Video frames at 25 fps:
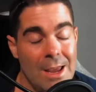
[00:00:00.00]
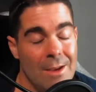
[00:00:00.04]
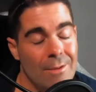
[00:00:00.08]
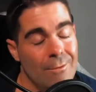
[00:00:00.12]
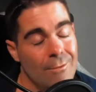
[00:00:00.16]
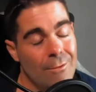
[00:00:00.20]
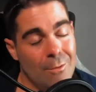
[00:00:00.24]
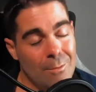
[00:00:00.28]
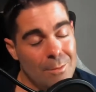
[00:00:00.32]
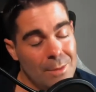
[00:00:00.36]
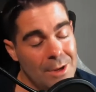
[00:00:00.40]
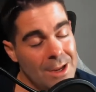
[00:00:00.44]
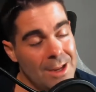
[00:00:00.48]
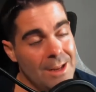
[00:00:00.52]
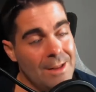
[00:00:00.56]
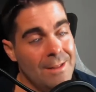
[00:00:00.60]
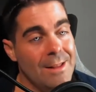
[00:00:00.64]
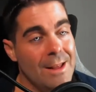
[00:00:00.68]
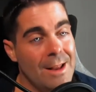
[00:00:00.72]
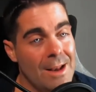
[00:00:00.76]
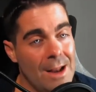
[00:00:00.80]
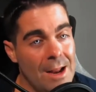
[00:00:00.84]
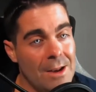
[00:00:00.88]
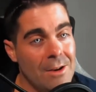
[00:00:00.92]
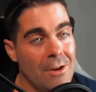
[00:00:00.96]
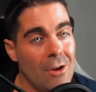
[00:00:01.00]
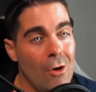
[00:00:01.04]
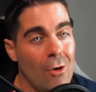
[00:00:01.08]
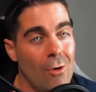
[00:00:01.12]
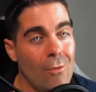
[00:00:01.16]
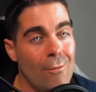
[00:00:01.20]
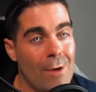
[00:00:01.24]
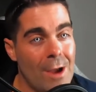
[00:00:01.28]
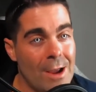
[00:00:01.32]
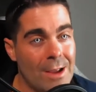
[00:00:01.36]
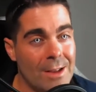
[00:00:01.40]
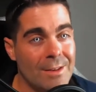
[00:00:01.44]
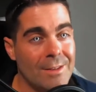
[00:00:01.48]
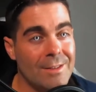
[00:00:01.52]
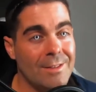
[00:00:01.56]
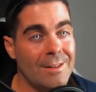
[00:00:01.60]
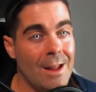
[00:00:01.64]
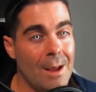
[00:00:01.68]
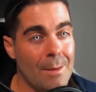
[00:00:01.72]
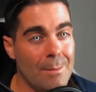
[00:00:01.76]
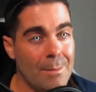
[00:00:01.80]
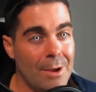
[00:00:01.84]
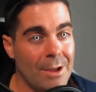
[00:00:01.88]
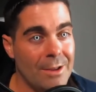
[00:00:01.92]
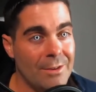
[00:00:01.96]
For me, then I know if I can
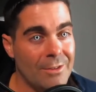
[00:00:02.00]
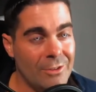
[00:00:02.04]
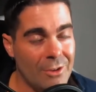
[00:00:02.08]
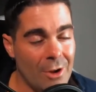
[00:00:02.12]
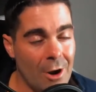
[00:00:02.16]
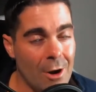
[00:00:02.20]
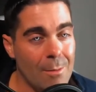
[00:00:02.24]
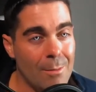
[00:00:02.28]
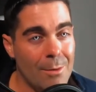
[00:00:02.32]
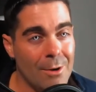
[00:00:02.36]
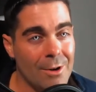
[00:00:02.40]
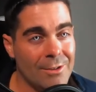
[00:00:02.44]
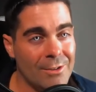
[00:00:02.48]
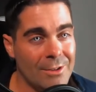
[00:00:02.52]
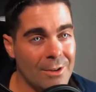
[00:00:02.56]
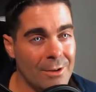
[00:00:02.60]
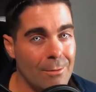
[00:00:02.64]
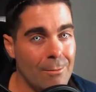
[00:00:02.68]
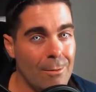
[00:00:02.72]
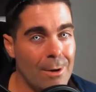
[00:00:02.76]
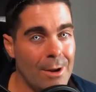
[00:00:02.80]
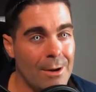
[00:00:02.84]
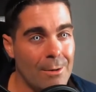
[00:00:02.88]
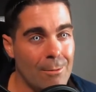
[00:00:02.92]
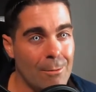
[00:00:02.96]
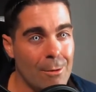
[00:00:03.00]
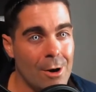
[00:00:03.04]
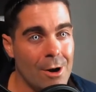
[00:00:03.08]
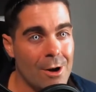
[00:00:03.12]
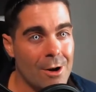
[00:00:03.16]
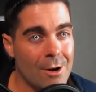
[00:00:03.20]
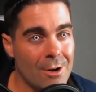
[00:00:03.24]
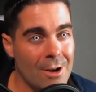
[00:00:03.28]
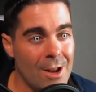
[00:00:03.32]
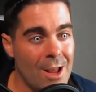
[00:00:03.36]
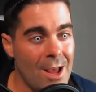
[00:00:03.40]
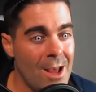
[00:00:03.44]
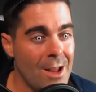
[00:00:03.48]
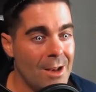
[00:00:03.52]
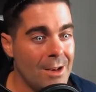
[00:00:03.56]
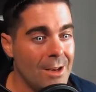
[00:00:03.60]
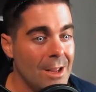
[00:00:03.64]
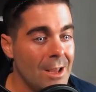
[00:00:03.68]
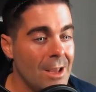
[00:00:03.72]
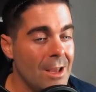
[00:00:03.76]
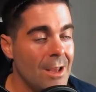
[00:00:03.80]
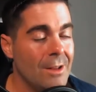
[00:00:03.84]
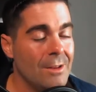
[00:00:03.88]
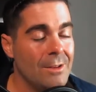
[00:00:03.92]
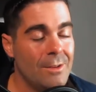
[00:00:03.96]
stop by Starbucks on the way to work or not,
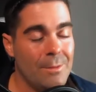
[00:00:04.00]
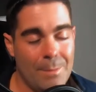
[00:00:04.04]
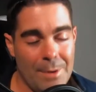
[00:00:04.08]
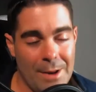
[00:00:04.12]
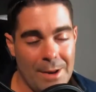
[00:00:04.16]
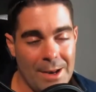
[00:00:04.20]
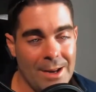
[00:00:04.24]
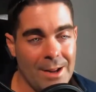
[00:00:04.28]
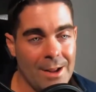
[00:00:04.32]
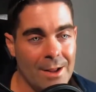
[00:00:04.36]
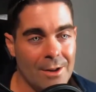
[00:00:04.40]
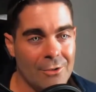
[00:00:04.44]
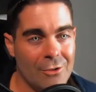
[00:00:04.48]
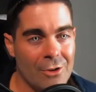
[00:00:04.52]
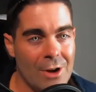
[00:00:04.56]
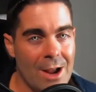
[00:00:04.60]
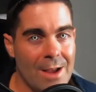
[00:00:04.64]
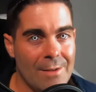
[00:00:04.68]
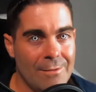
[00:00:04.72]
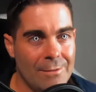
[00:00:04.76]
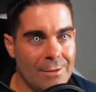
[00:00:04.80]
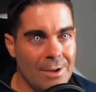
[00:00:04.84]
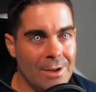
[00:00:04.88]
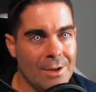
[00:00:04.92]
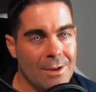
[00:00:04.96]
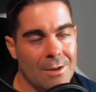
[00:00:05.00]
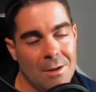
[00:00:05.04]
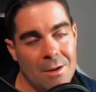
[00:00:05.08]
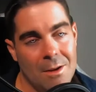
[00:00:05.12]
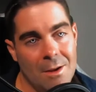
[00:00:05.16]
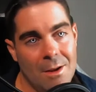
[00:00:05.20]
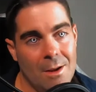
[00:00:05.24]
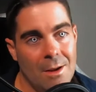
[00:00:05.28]
depending on traffic.